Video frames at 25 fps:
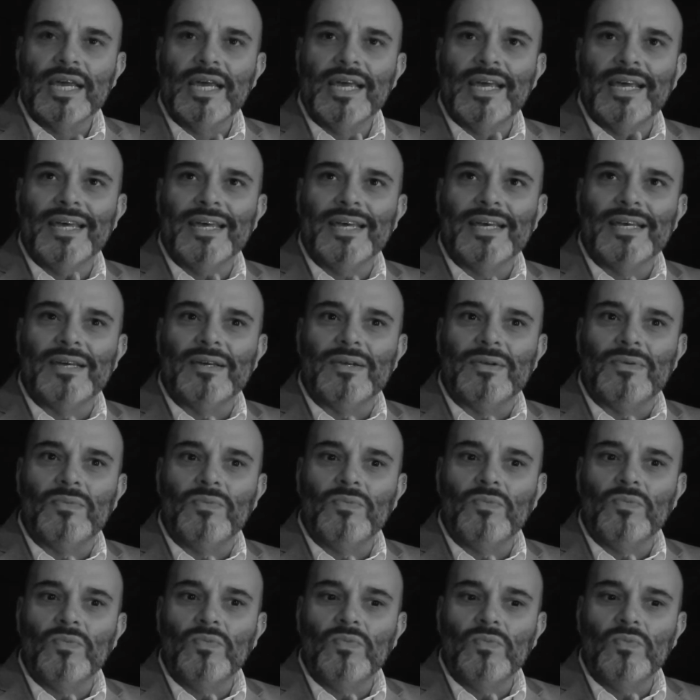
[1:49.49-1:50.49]

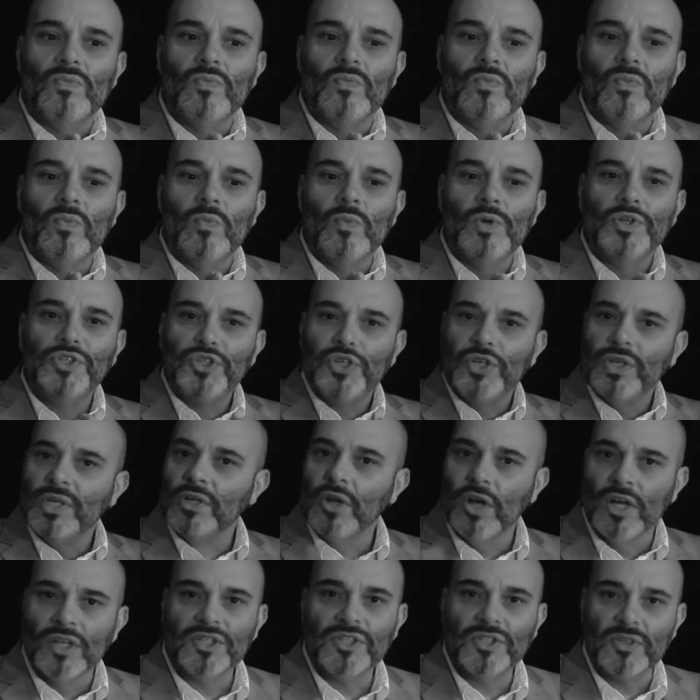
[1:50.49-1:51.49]
and which you can
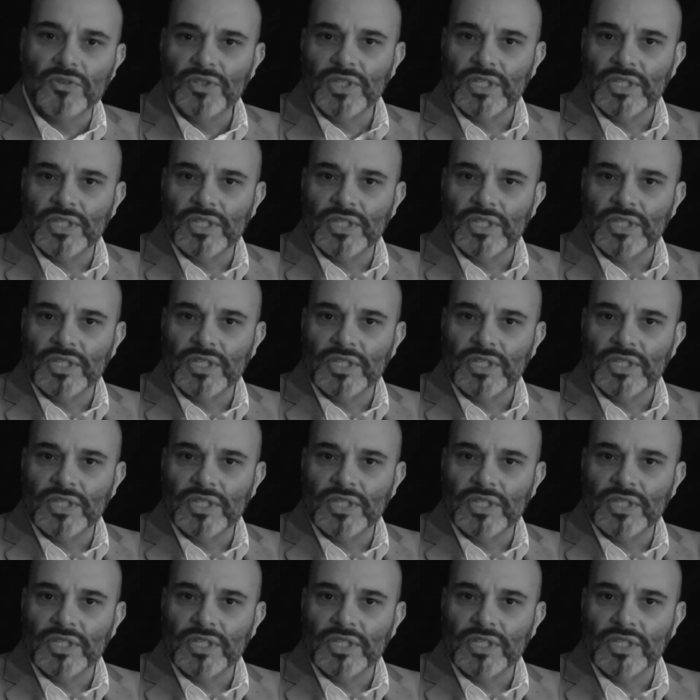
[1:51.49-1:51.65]
also